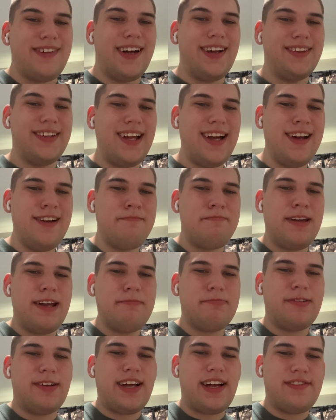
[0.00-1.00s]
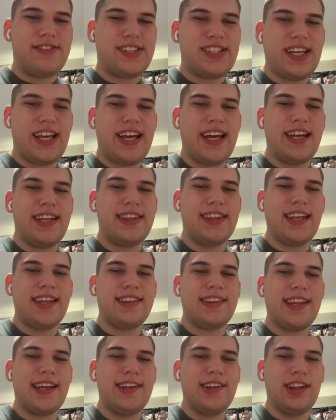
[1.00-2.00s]
a lot of people have said
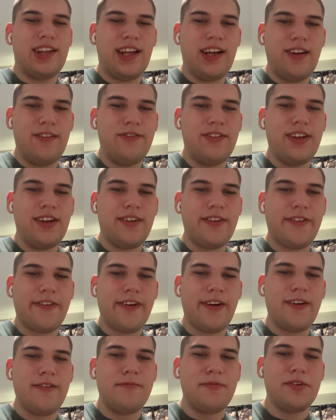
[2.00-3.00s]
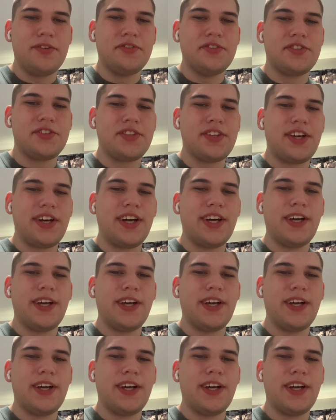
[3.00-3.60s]
that they love The Incredibles,